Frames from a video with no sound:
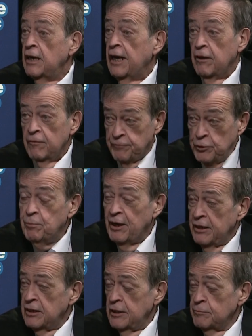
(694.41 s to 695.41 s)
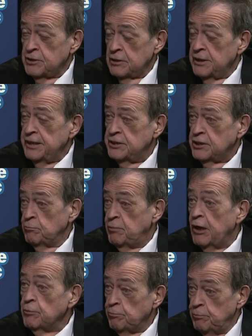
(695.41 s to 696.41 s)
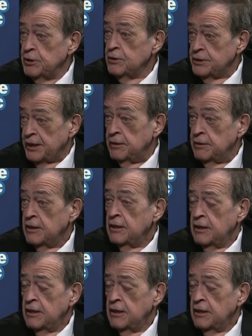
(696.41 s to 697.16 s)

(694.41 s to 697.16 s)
a few bienniums, at least, about building